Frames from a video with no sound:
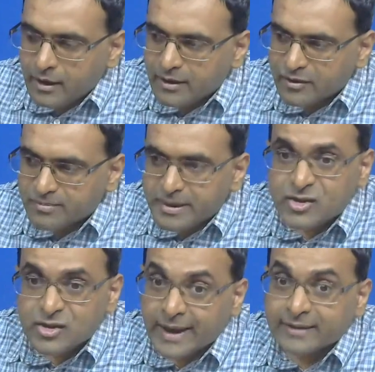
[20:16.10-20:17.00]
speech
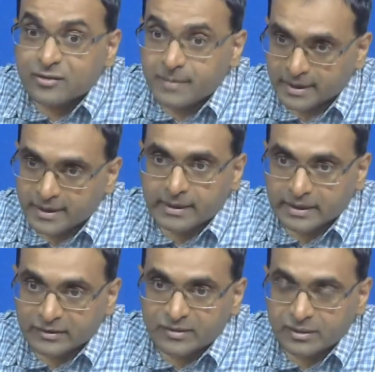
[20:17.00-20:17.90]
enhancement
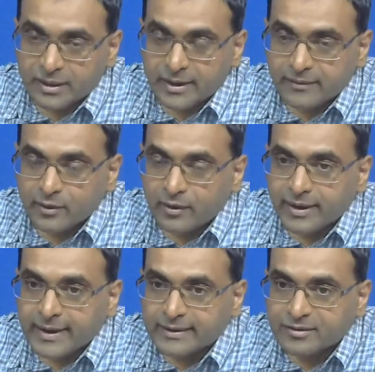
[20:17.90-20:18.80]
techniques, right? When you have to
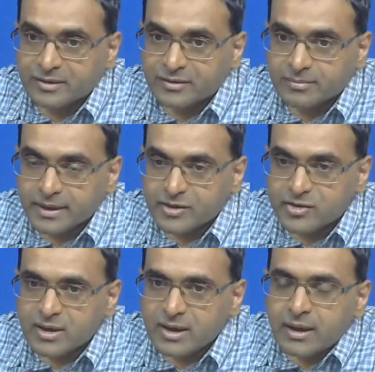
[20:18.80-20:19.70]
enhance the speech,
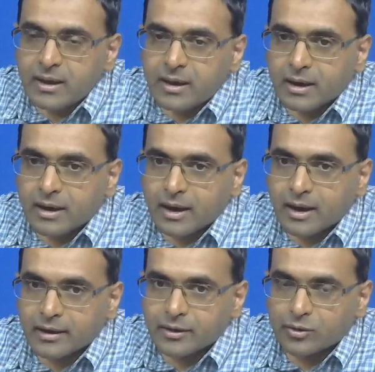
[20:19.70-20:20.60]

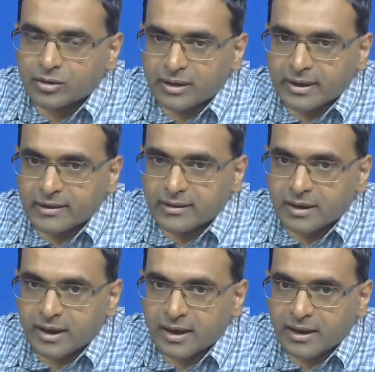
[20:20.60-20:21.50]
you treat
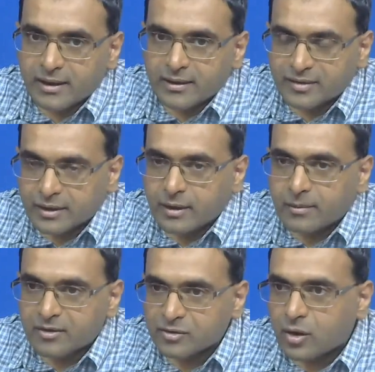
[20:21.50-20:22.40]
signal
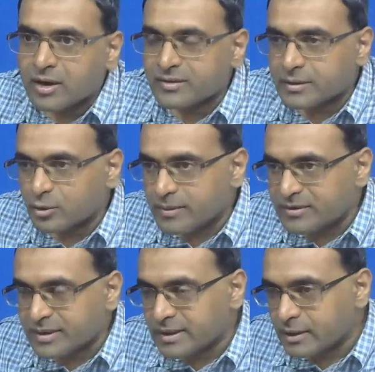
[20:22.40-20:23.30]
plus noise, and you
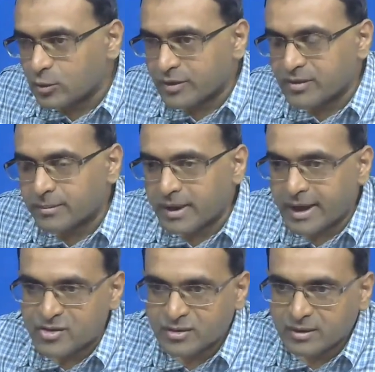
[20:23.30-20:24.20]
basically do a
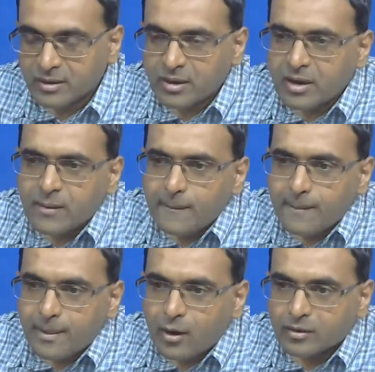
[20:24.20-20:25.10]
subtraction
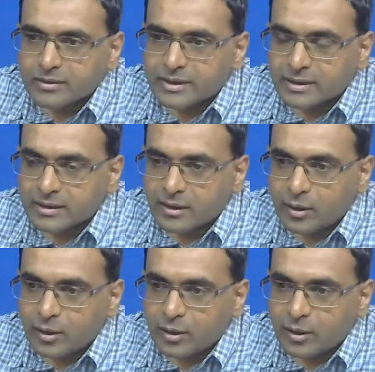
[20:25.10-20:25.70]
on the